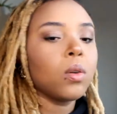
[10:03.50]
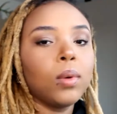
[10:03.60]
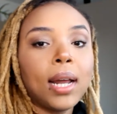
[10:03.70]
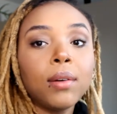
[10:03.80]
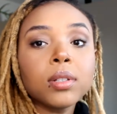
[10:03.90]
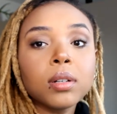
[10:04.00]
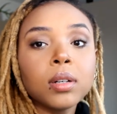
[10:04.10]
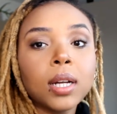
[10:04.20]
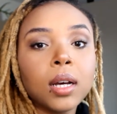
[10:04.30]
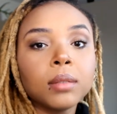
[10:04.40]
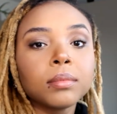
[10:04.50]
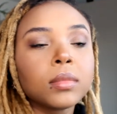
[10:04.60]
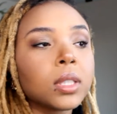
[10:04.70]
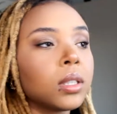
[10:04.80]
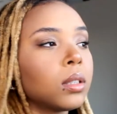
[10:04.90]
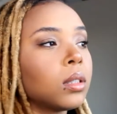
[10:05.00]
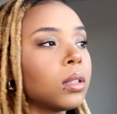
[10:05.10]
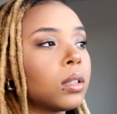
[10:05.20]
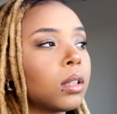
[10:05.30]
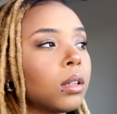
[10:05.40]
When I was growing up,
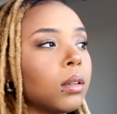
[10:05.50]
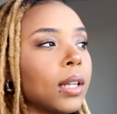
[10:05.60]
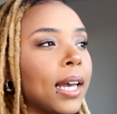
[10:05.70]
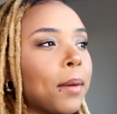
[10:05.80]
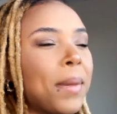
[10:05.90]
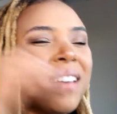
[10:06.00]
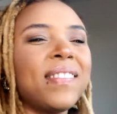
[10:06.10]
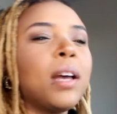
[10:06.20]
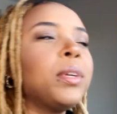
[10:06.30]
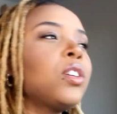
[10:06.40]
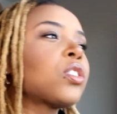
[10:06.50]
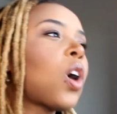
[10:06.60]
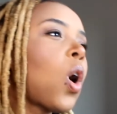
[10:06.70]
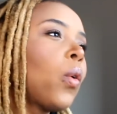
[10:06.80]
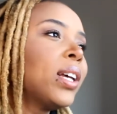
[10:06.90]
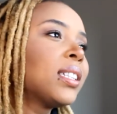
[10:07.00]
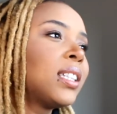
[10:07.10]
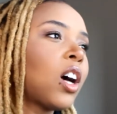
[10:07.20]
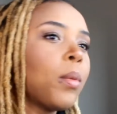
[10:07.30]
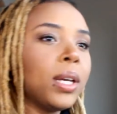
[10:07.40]
like my family used to always
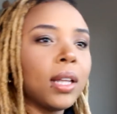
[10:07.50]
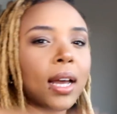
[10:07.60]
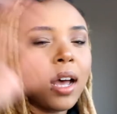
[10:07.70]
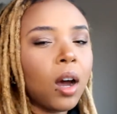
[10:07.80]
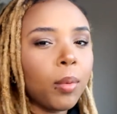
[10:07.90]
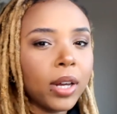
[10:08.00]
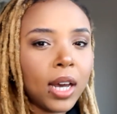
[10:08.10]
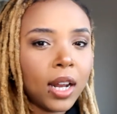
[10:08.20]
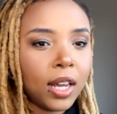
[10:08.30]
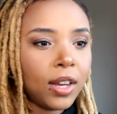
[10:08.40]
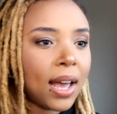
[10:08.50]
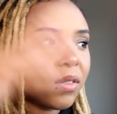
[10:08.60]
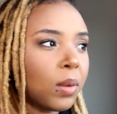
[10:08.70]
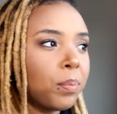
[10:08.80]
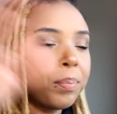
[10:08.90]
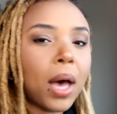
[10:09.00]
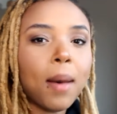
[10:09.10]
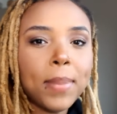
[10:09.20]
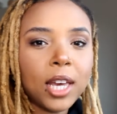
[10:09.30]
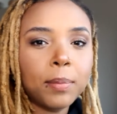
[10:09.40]
tell me like, oh Brianna, you have
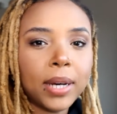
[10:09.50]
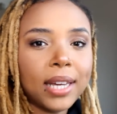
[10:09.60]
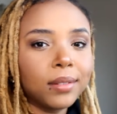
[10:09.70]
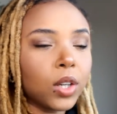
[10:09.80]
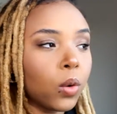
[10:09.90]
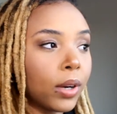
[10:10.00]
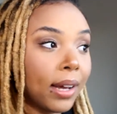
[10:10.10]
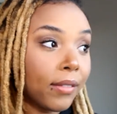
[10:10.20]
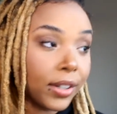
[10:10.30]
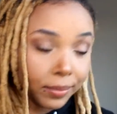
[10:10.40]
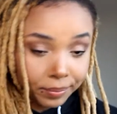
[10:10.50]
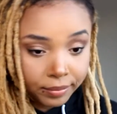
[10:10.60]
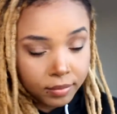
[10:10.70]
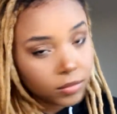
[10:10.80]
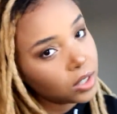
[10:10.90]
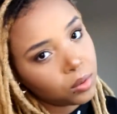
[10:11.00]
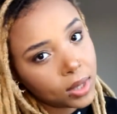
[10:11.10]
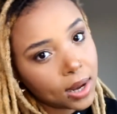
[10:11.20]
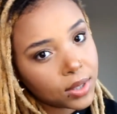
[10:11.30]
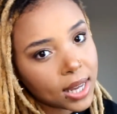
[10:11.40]
a big butt or whatever. This is
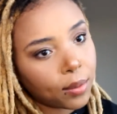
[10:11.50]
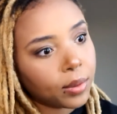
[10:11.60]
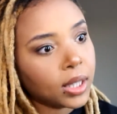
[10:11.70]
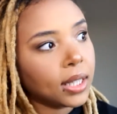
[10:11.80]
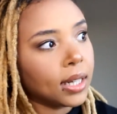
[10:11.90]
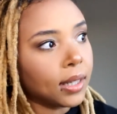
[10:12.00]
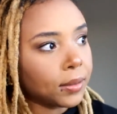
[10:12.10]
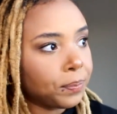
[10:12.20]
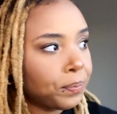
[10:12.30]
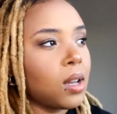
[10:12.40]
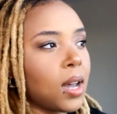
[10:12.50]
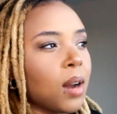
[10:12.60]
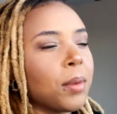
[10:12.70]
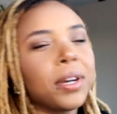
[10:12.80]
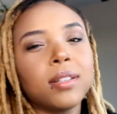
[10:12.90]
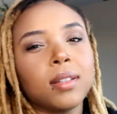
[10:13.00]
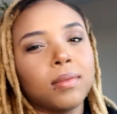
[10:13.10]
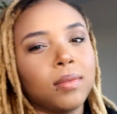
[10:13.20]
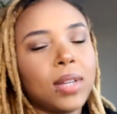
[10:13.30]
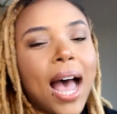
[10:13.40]
when I was like really young. I
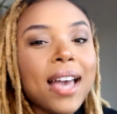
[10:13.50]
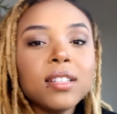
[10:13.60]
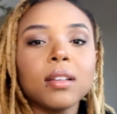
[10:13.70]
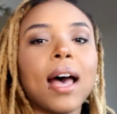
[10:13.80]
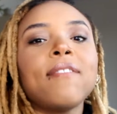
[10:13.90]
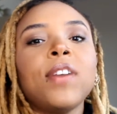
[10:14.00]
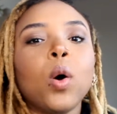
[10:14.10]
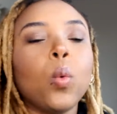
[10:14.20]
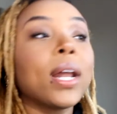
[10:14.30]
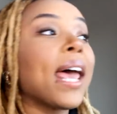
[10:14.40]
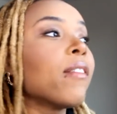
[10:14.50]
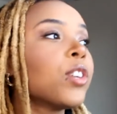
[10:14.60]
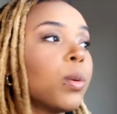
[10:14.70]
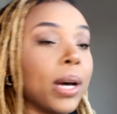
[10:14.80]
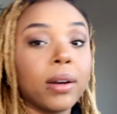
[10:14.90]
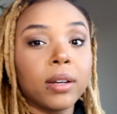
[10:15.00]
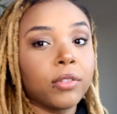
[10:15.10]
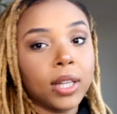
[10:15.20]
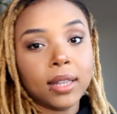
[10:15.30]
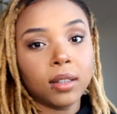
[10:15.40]
remember I felt whatever about it
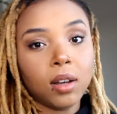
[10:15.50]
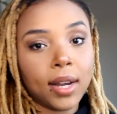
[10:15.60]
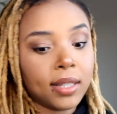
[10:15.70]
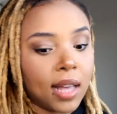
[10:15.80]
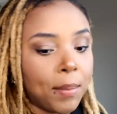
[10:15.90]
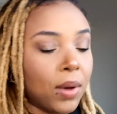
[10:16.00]
for like the longest time.